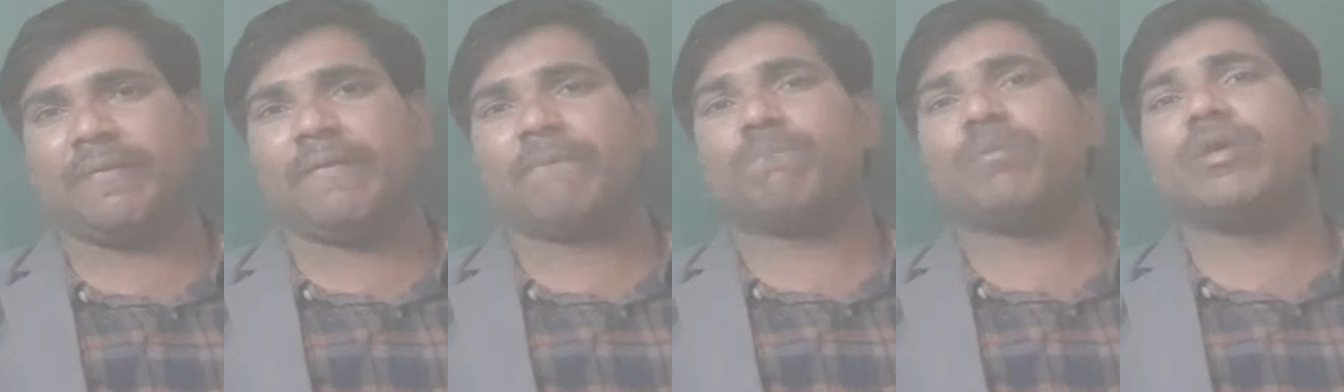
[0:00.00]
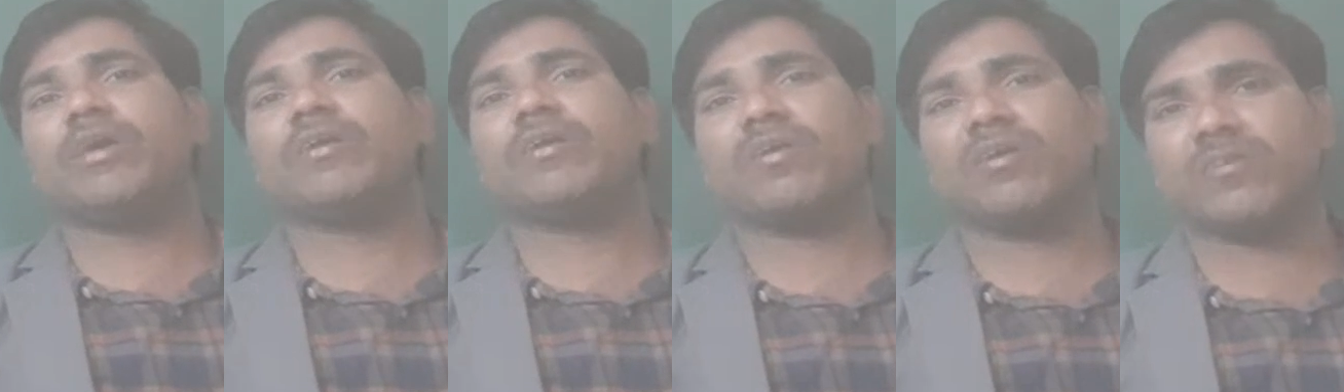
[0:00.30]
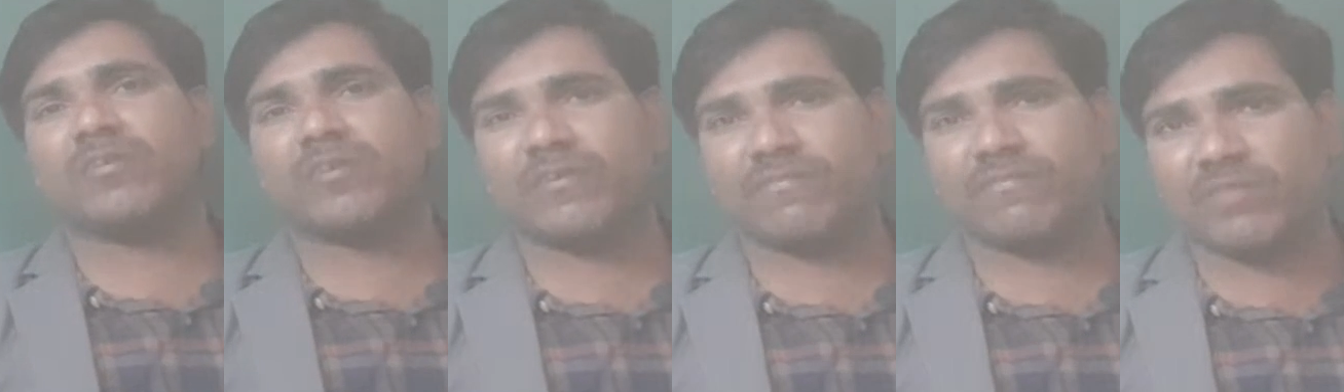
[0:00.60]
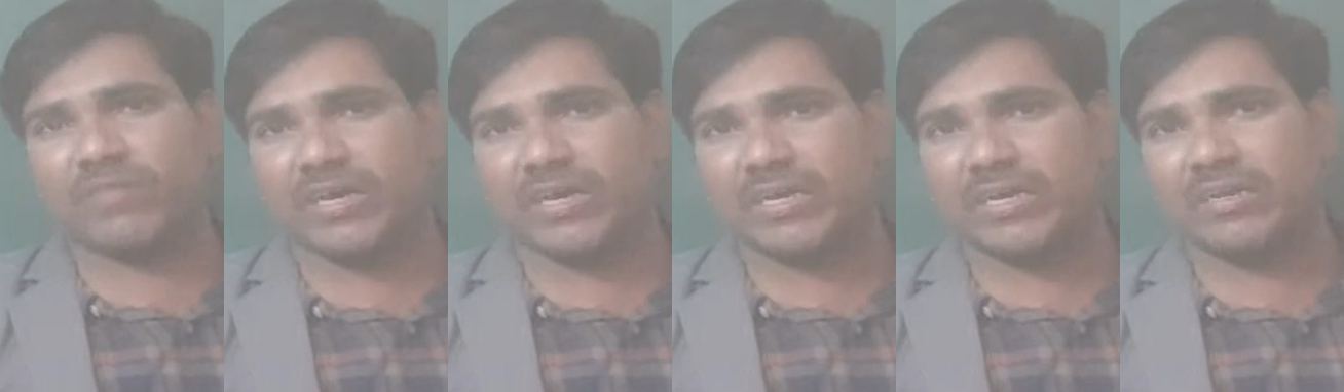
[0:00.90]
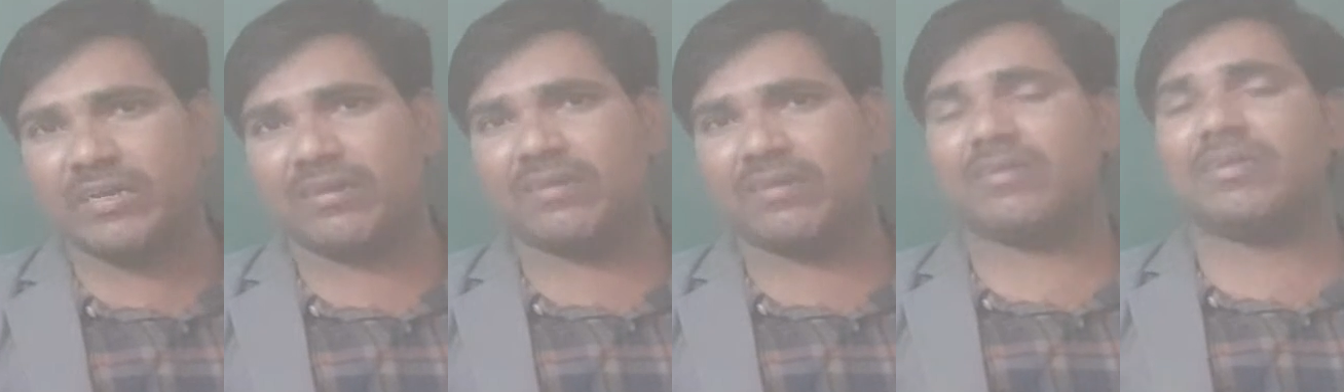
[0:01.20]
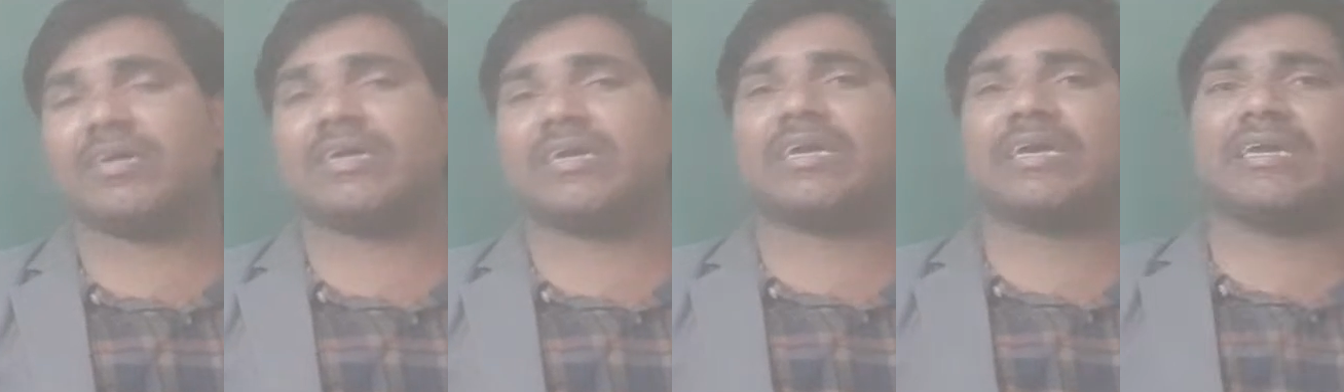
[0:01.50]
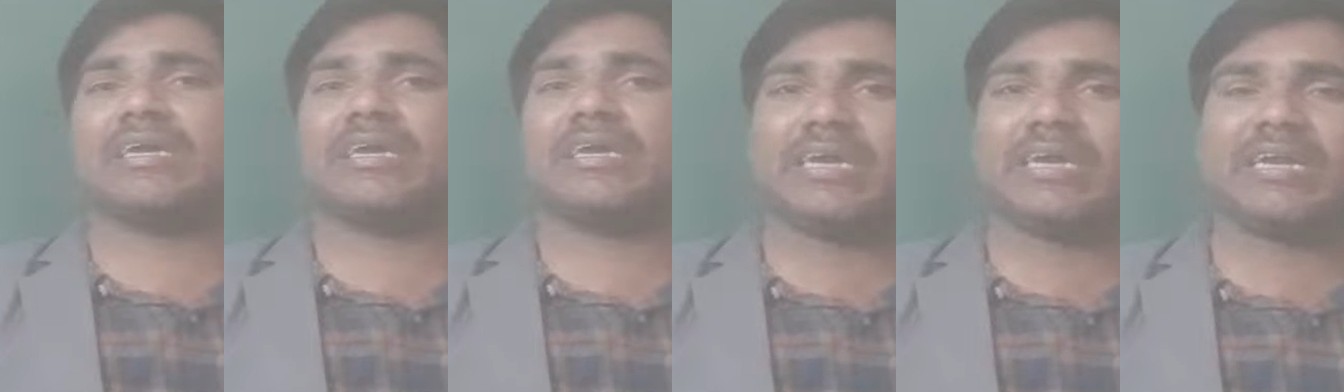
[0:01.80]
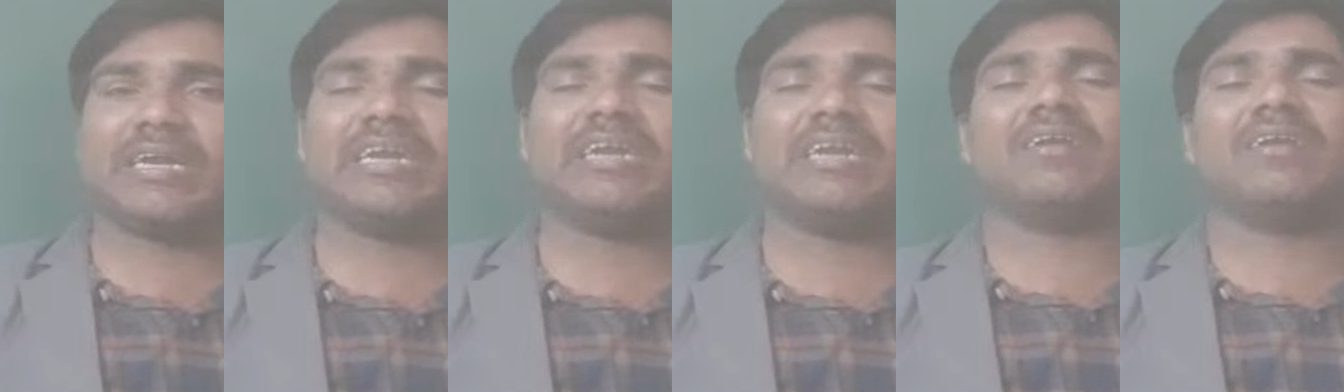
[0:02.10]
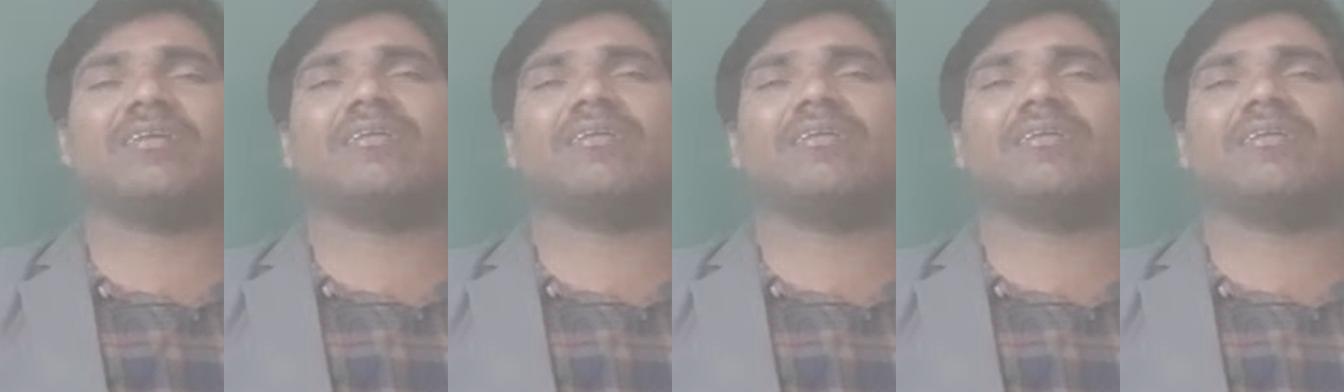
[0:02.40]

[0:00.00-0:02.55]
Because of that again